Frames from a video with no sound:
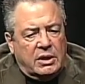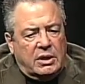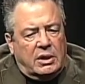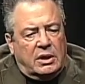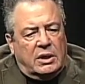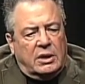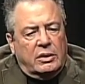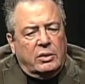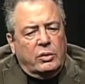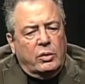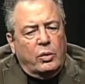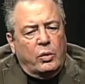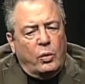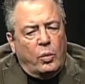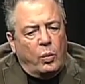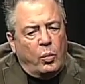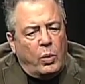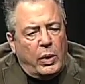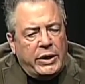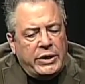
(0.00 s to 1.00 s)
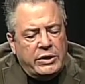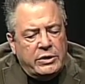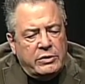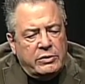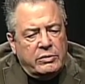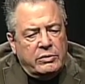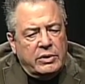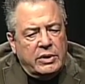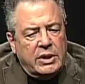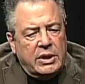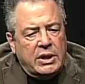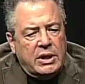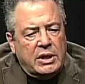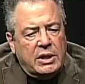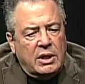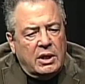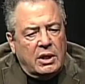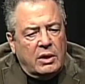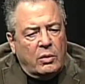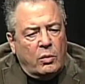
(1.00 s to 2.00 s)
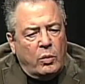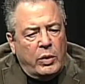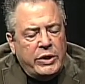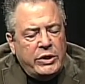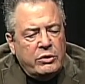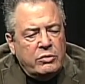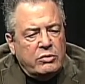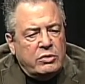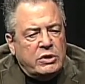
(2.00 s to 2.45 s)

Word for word: Uh, when you when you